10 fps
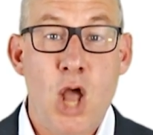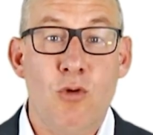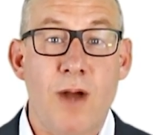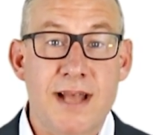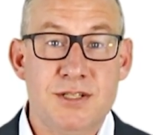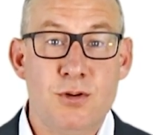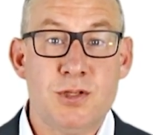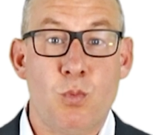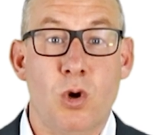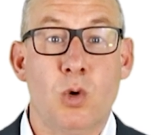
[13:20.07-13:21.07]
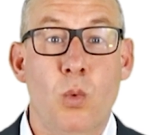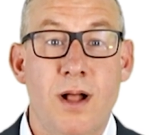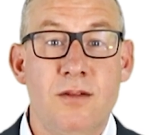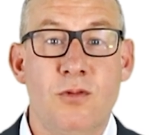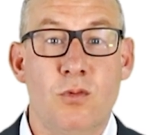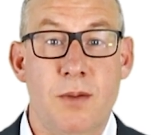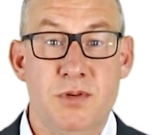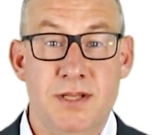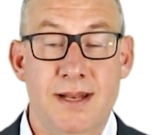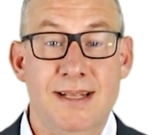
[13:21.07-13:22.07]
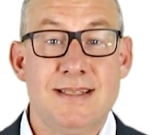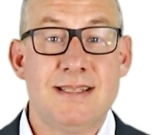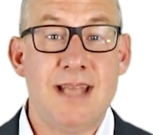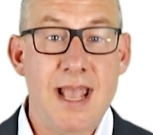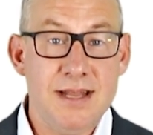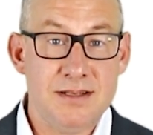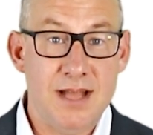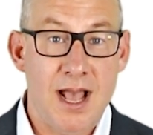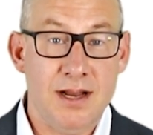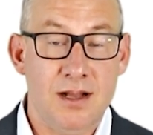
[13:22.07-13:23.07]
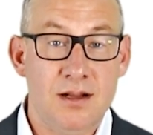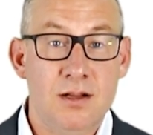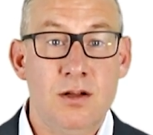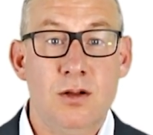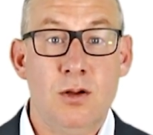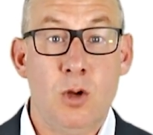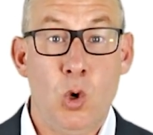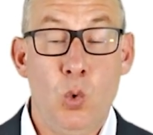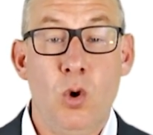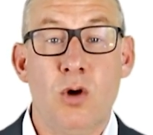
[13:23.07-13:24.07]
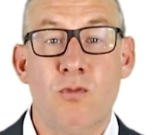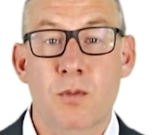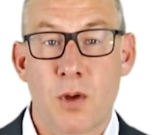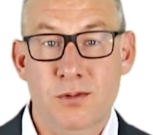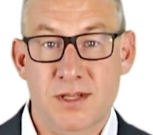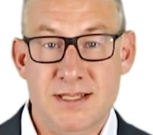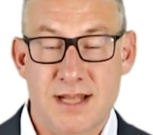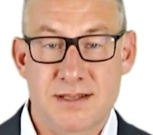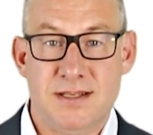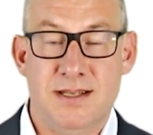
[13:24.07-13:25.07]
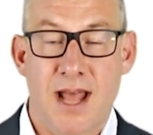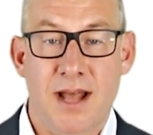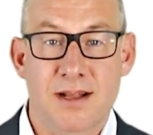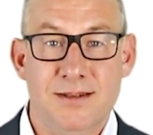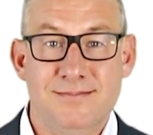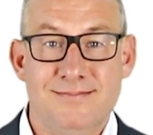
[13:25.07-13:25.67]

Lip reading: Rasters work well for representing scanned data or remotely sensed data.